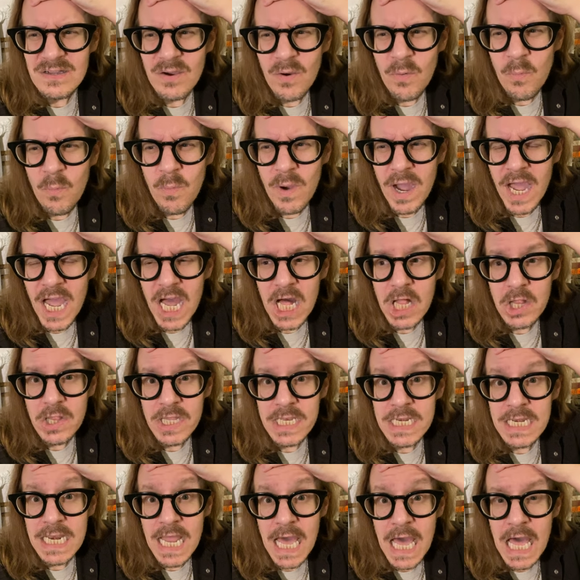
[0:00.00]
while
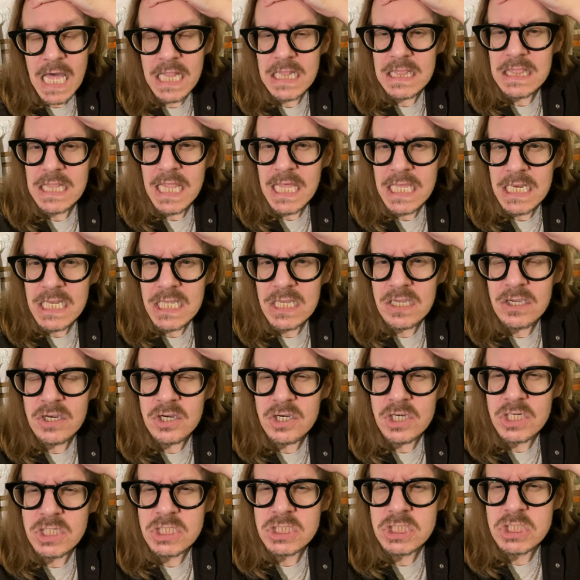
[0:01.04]
not letting
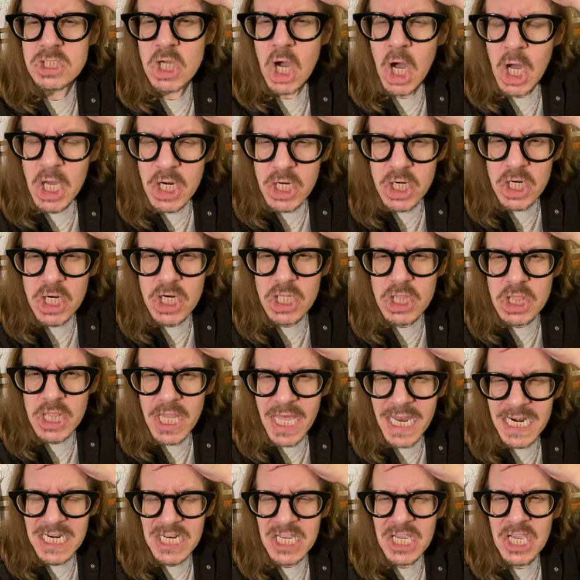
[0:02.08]
her daughter
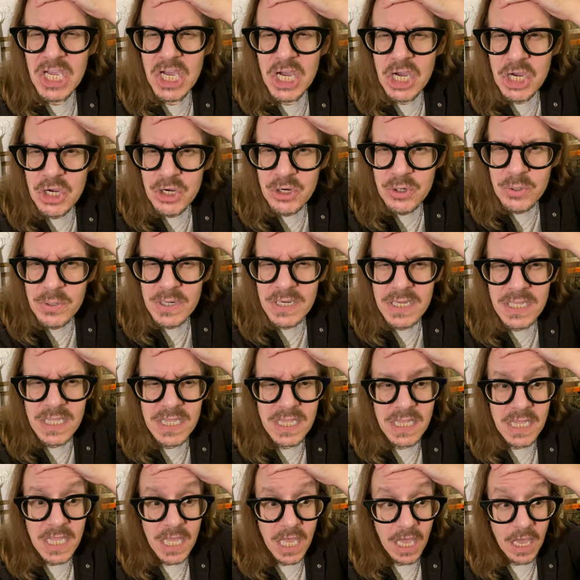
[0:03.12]
let go
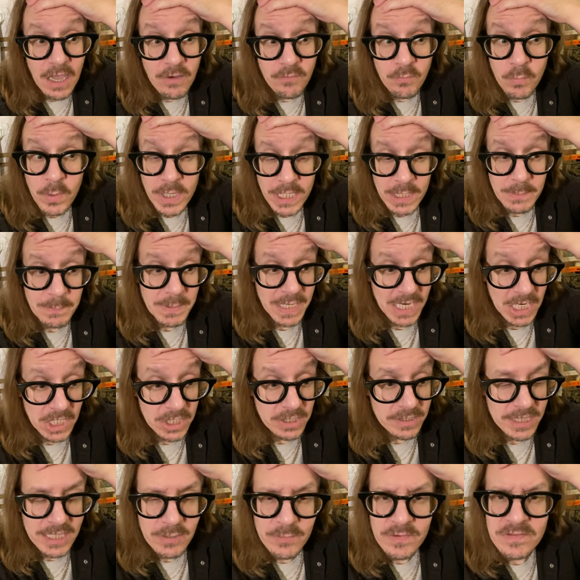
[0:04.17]
of what
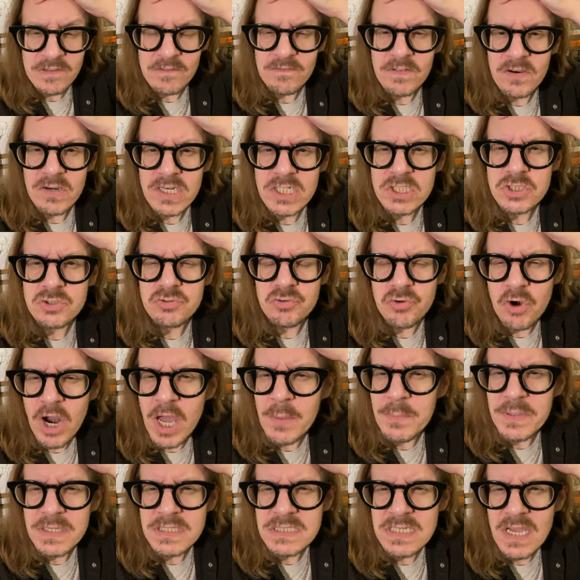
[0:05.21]
apparently was a very
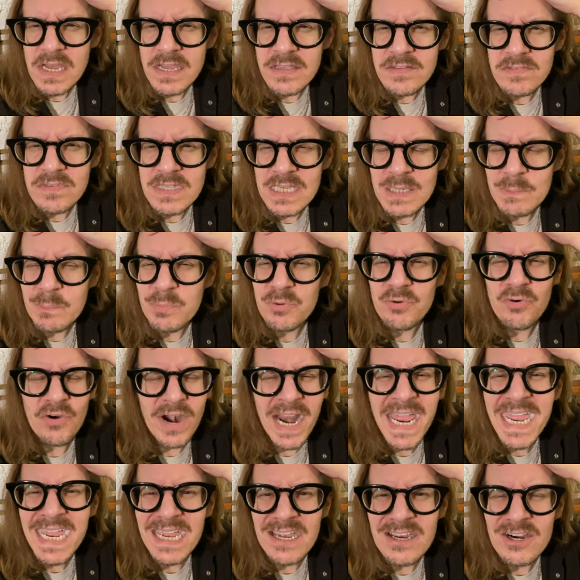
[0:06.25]
traumatizing
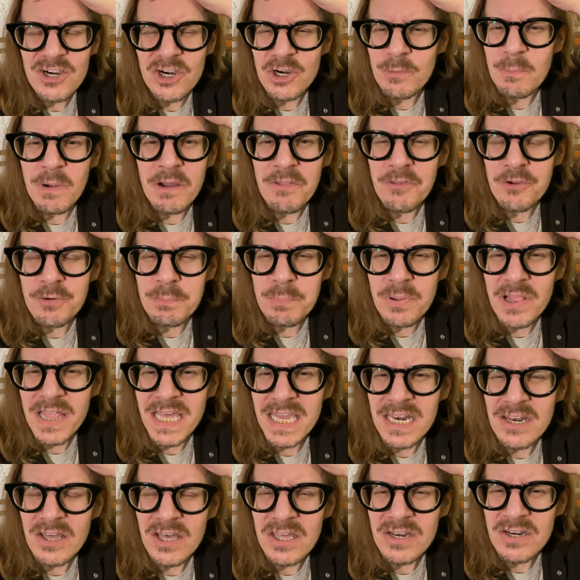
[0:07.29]
prank her mother
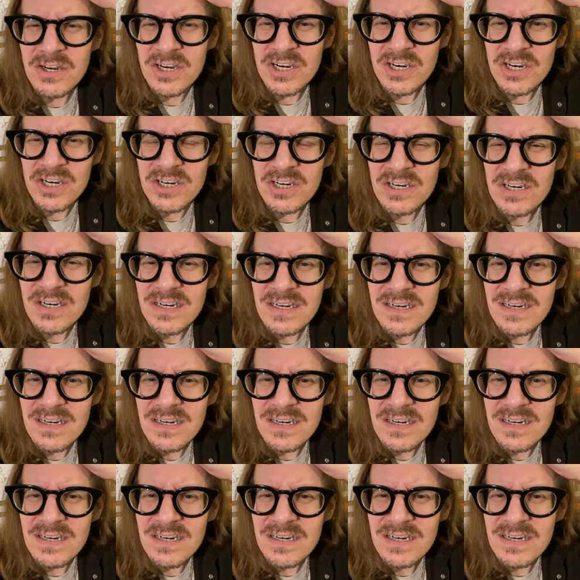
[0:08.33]
played on her,